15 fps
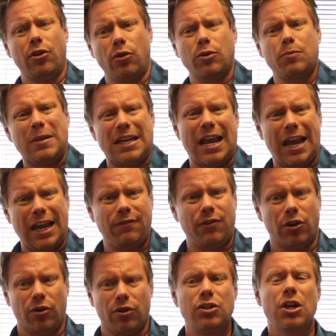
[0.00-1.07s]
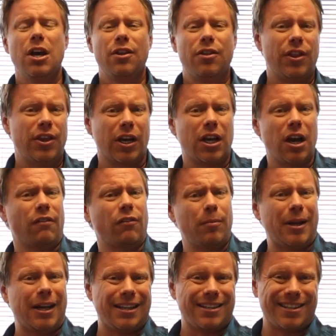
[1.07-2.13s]
those behaviors that the
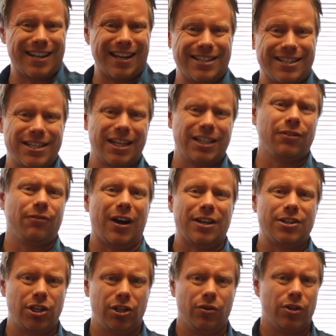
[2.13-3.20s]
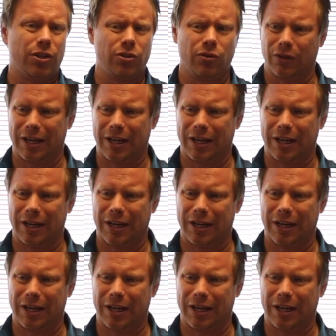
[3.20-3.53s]
government is incentivizing you to do,